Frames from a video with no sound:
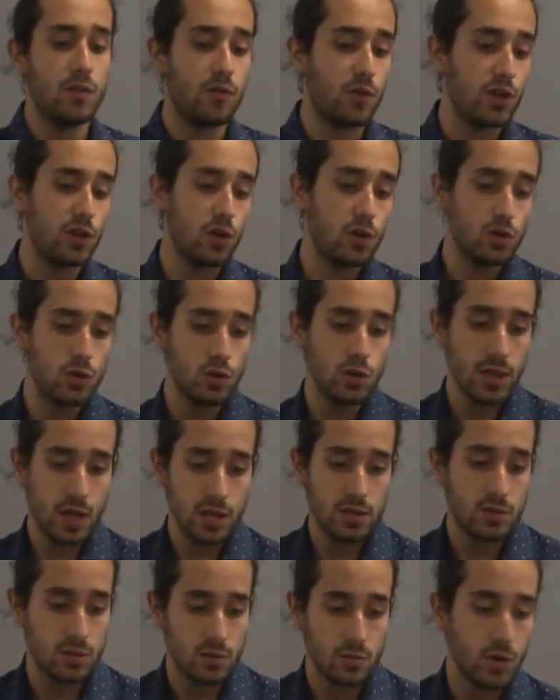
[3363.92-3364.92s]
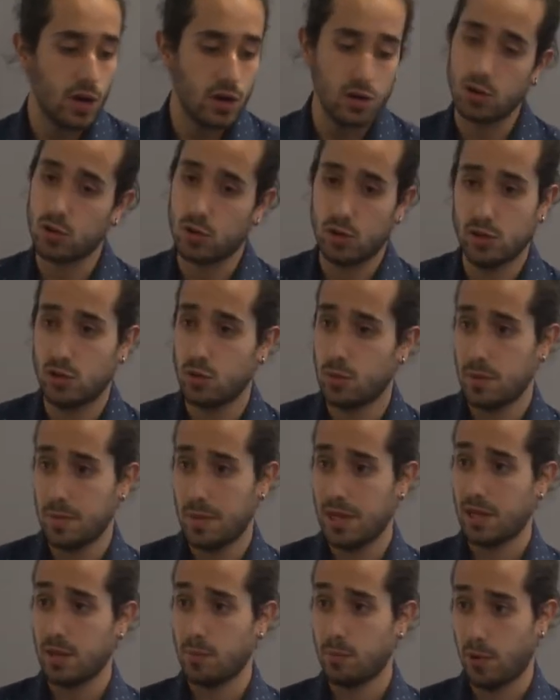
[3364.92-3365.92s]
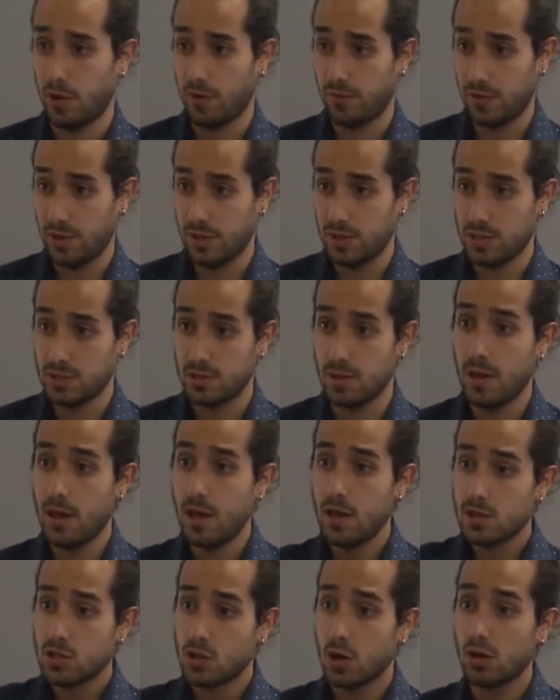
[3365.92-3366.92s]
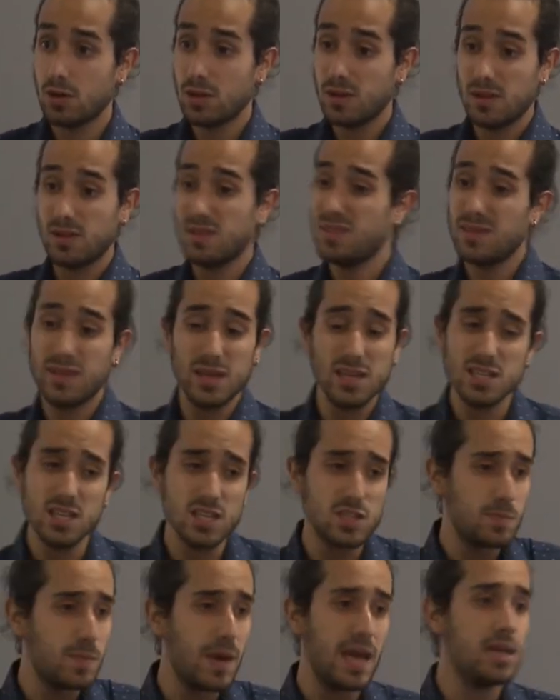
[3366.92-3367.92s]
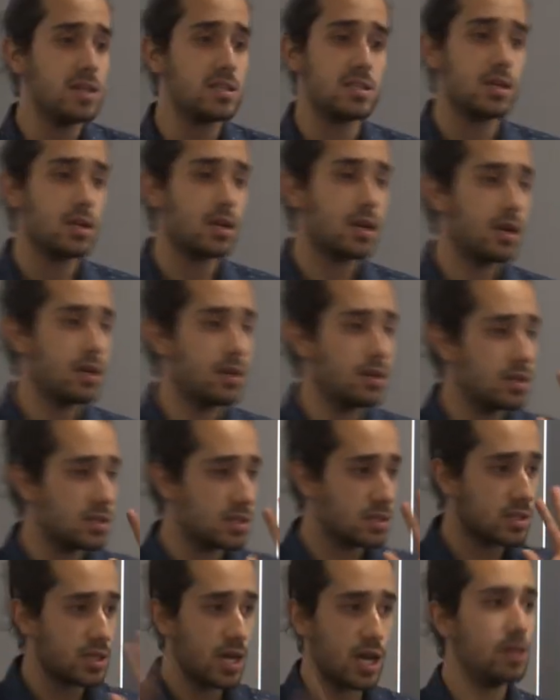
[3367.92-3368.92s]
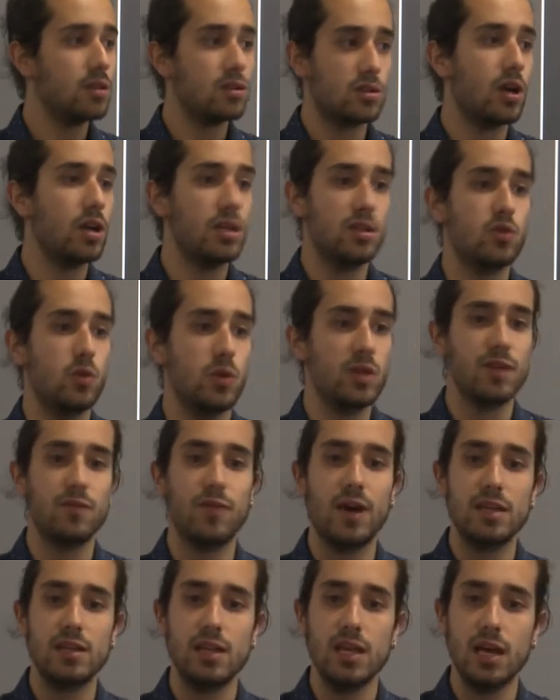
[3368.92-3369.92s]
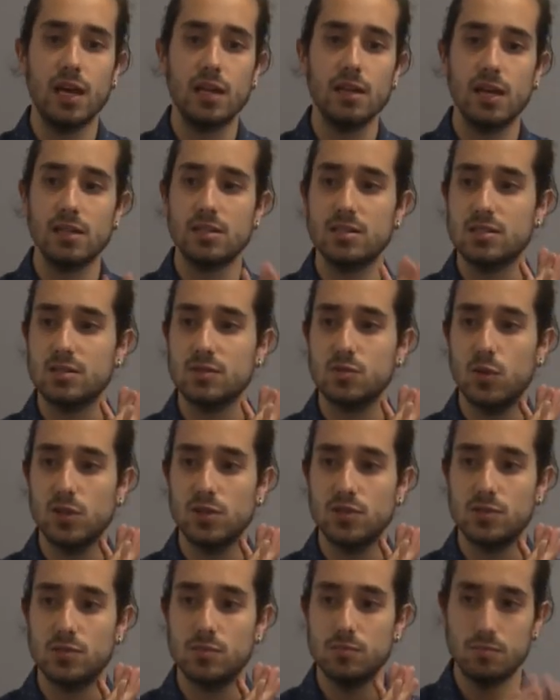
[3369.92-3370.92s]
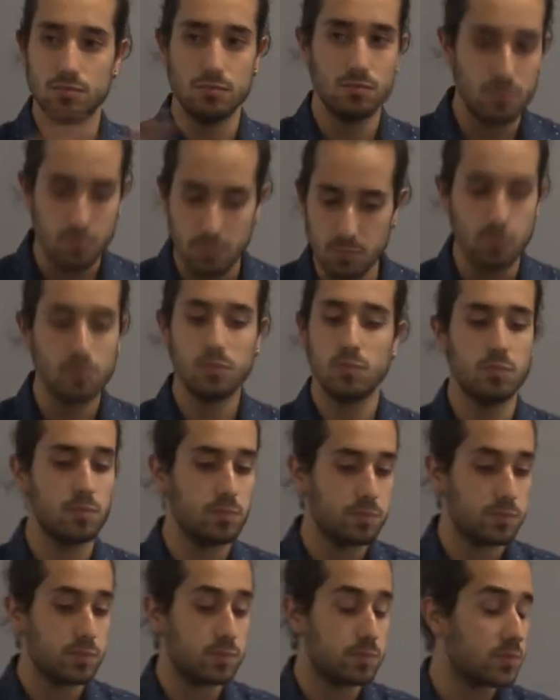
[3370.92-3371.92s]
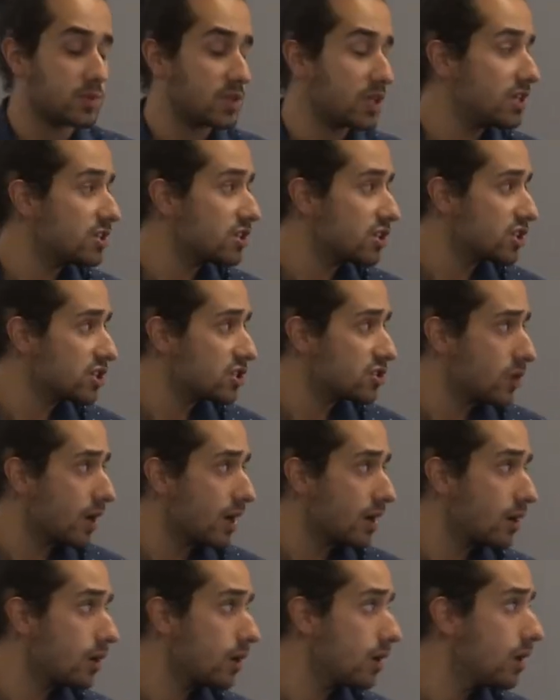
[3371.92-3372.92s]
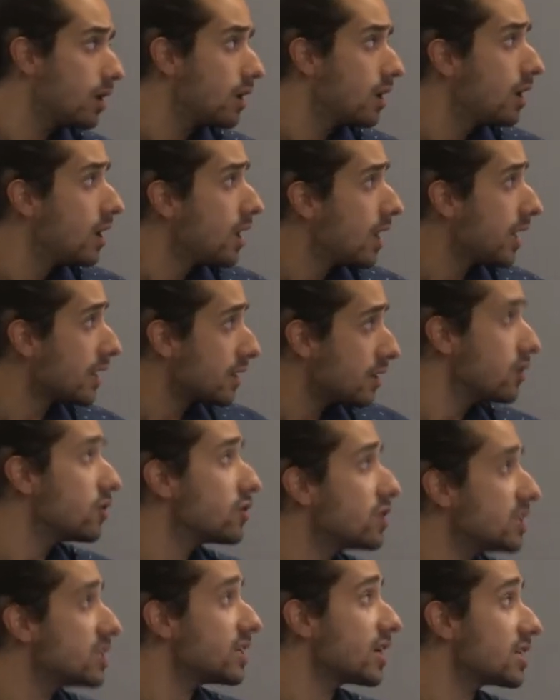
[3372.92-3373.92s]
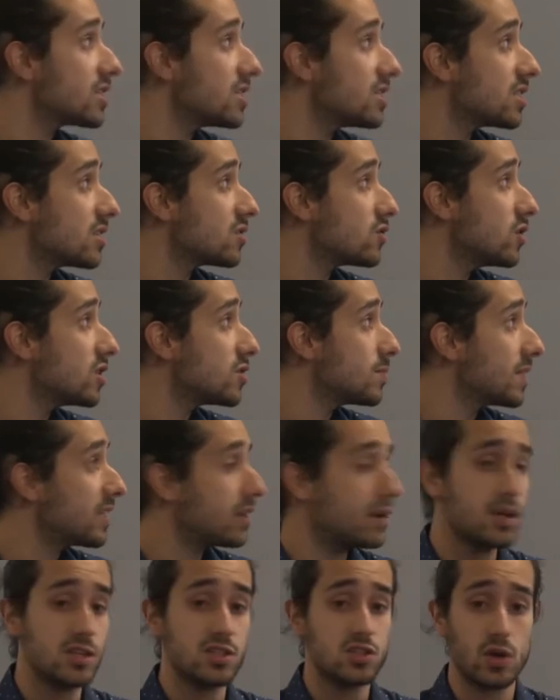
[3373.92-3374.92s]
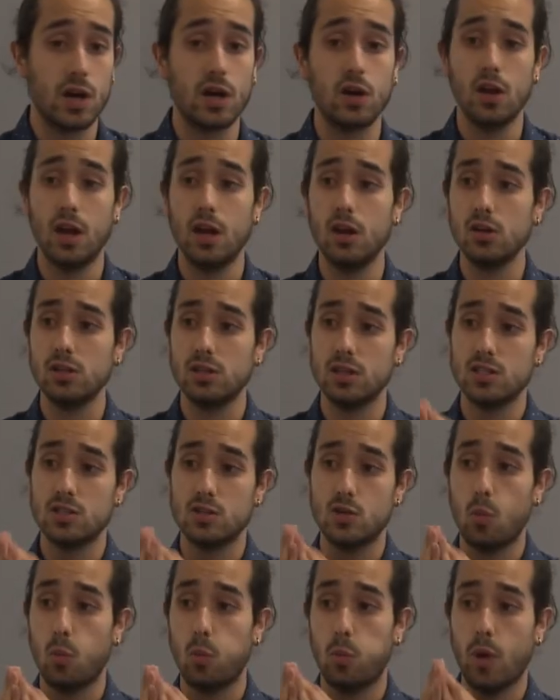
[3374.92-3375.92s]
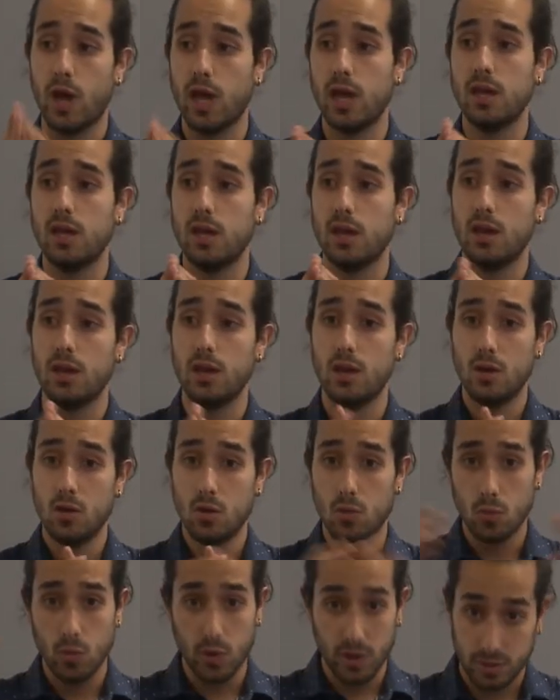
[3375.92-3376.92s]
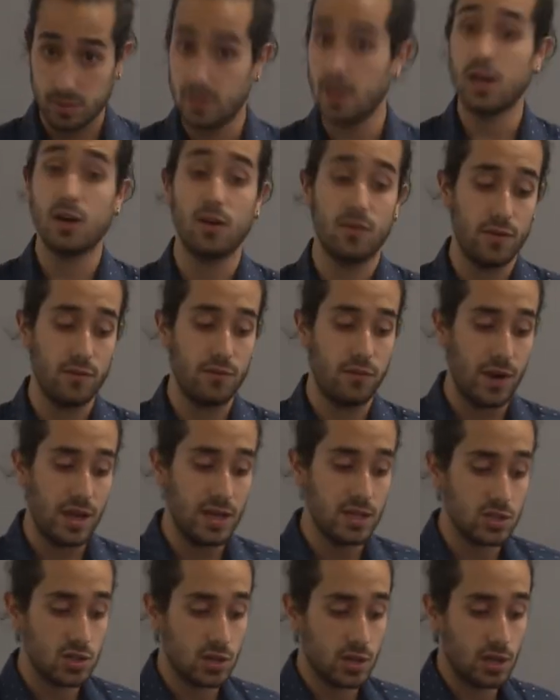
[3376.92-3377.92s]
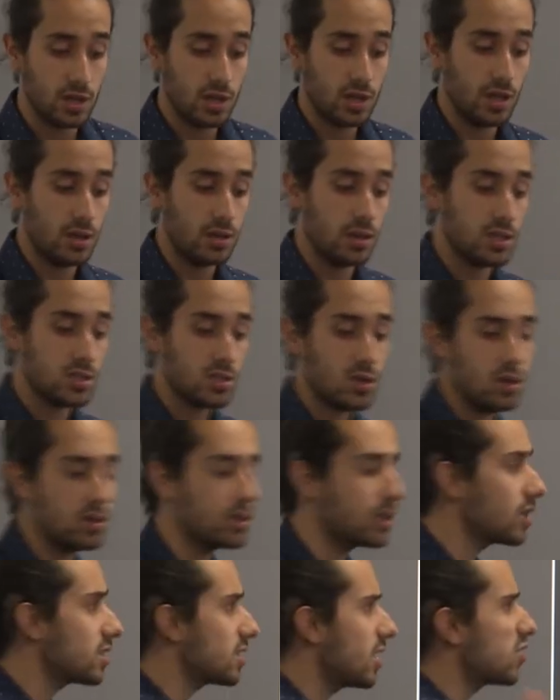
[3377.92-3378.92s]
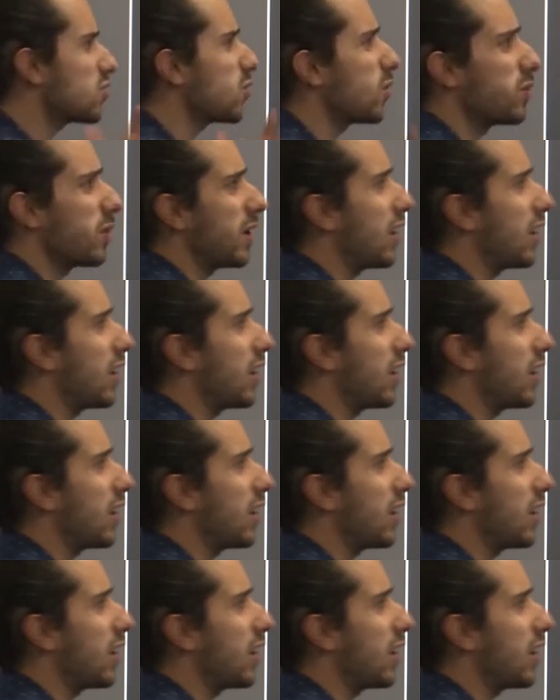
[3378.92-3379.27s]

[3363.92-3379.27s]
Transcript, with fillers: we don't do that, we are not going to be making profits. So this is basically this central intuitive idea. That's what teachers struggle, like new teaching assistants to this material struggle a lot, is the way we think of inflation in this context. That's what we